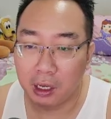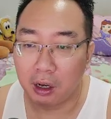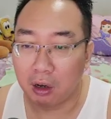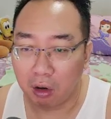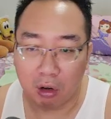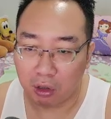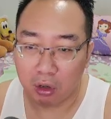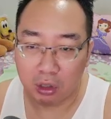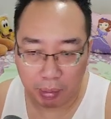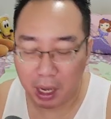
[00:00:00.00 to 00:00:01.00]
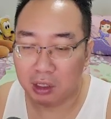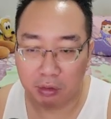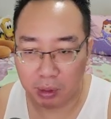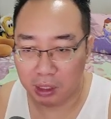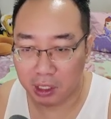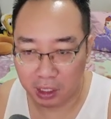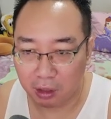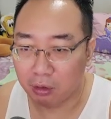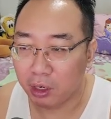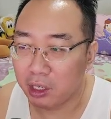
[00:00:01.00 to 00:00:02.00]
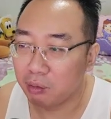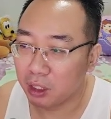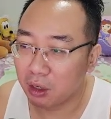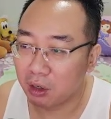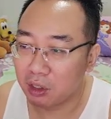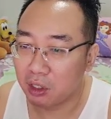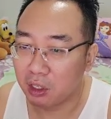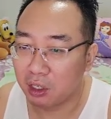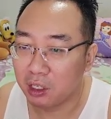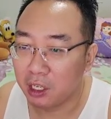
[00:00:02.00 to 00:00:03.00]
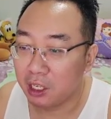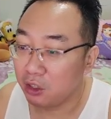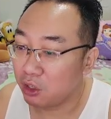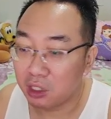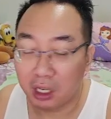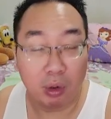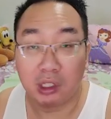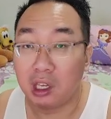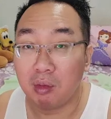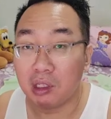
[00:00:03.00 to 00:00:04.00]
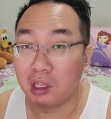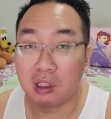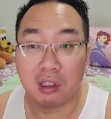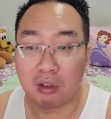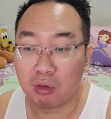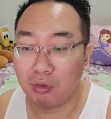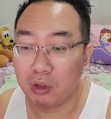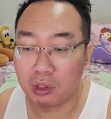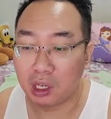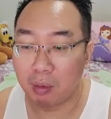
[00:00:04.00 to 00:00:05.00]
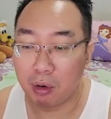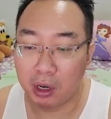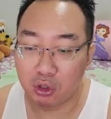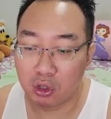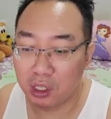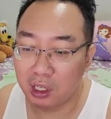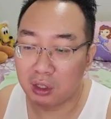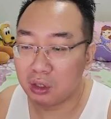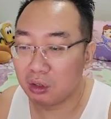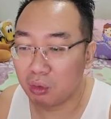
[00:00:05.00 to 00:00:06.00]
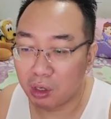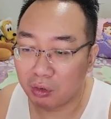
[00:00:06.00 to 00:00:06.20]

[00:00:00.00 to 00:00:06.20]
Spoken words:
All the parts have been taken out, right? Because just like what Gamers Nexus has reviewed, Singapore actually is one of